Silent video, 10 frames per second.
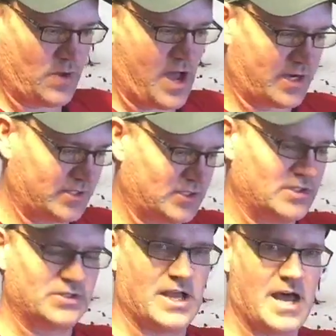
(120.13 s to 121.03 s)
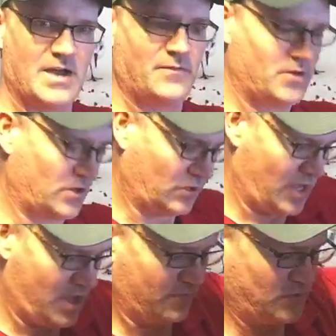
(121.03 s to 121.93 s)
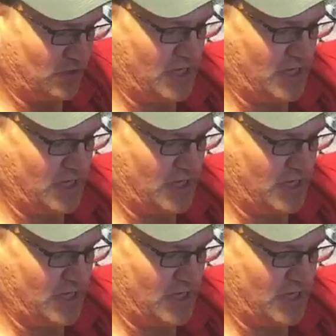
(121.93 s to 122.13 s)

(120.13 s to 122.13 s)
pockets on the side for your gloves, your